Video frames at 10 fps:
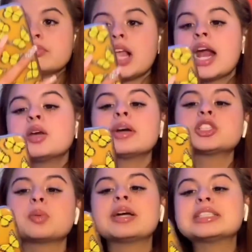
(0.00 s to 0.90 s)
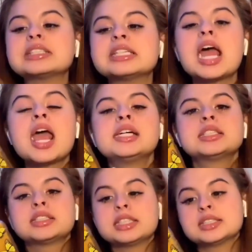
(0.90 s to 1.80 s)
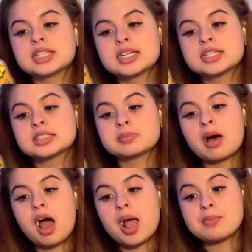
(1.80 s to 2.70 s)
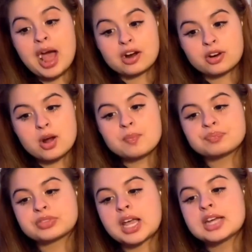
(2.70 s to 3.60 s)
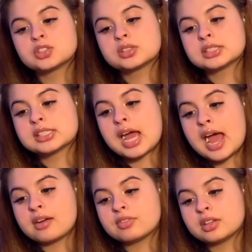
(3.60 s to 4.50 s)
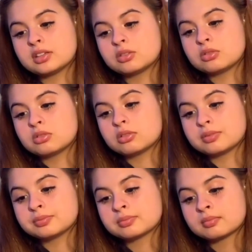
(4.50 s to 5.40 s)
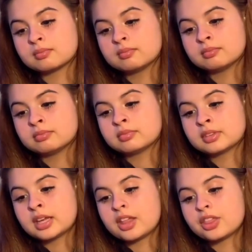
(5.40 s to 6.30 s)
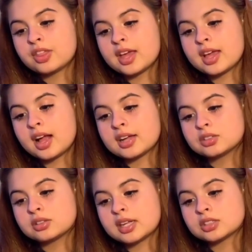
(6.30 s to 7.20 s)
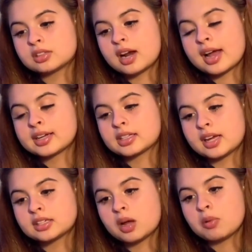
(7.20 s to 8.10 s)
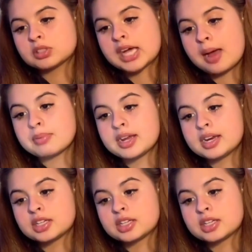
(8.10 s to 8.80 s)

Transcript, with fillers: Anyway, so basically, this is my background. As you can see, I have the little thing. I do that so that I can like double tap it and it